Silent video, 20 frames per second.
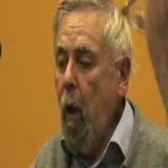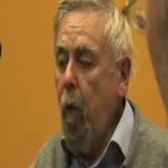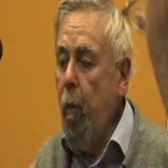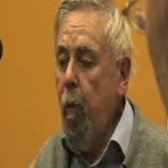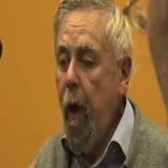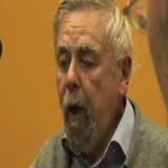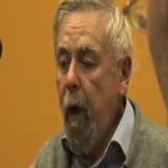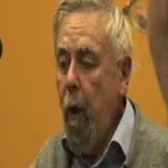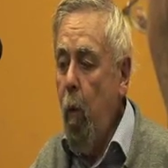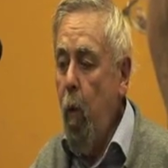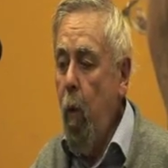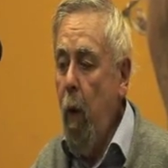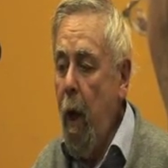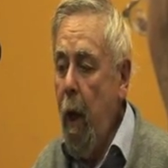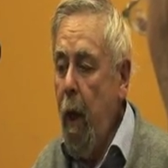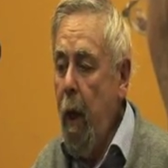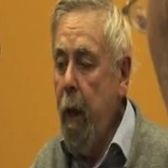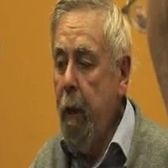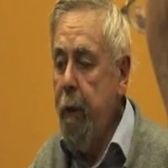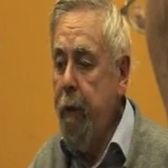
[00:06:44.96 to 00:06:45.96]

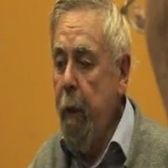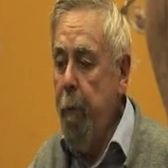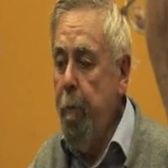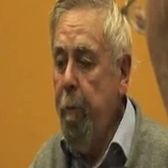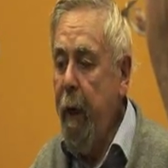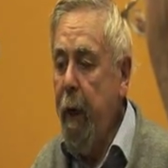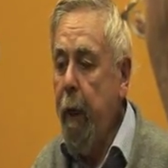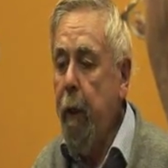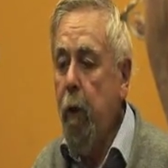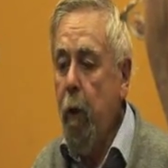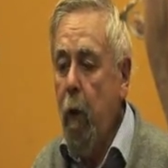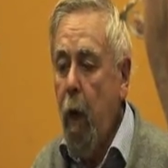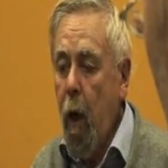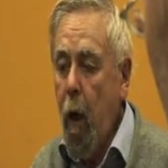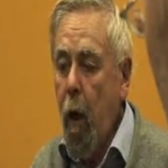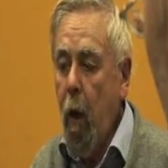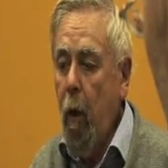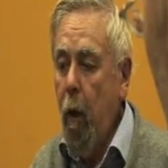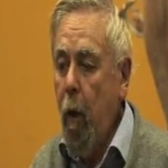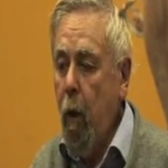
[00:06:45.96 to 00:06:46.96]
where the big
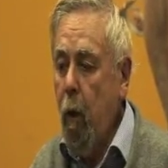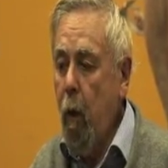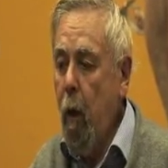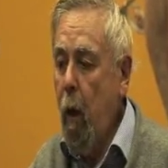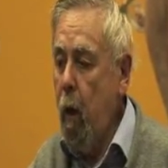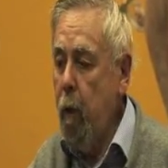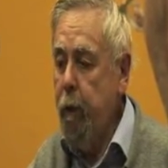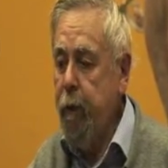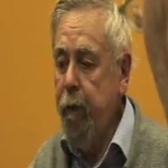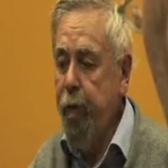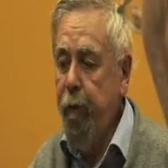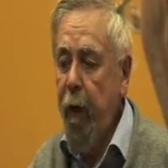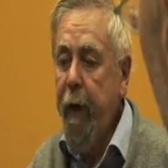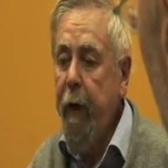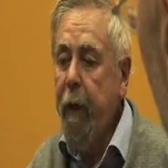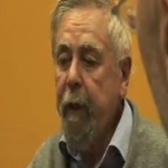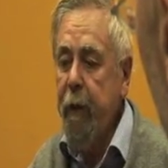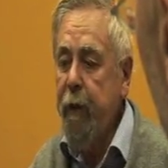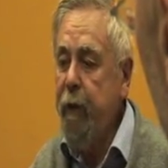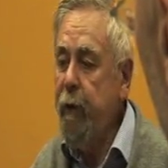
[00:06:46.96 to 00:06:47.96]
crowds of
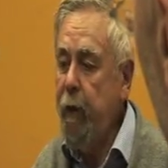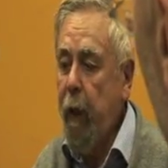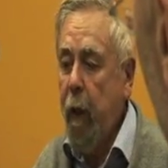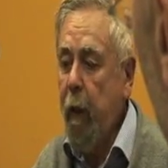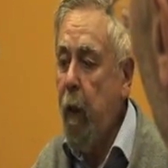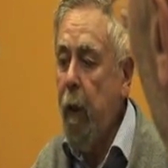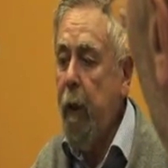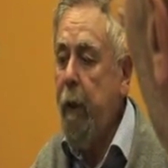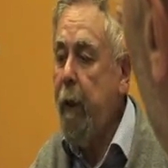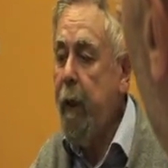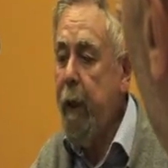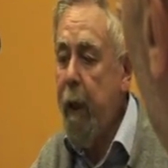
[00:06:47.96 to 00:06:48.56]
anarchists suddenly